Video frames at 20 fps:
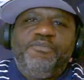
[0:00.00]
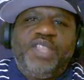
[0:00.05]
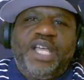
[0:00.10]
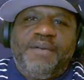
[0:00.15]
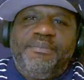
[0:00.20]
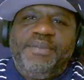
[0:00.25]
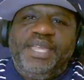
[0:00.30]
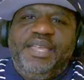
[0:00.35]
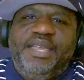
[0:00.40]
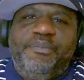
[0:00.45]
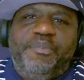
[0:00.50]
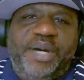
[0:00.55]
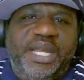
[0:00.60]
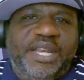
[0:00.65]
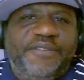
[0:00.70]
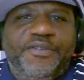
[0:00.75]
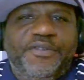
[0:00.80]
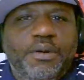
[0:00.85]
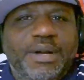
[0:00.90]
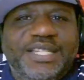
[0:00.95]
You know what I mean?
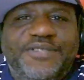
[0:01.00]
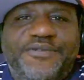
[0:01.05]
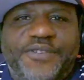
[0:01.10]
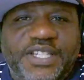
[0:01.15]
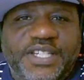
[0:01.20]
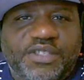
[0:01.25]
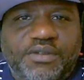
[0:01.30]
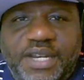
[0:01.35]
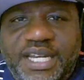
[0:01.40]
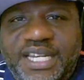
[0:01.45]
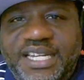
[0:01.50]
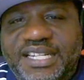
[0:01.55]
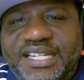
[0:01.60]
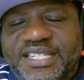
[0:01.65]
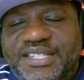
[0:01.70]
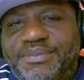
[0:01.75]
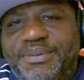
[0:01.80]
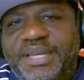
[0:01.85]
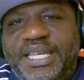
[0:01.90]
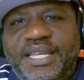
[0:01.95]
But if you as frustrated
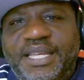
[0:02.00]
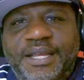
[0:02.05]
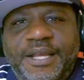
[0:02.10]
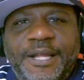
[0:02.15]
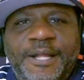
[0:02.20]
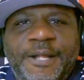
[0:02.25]
as me,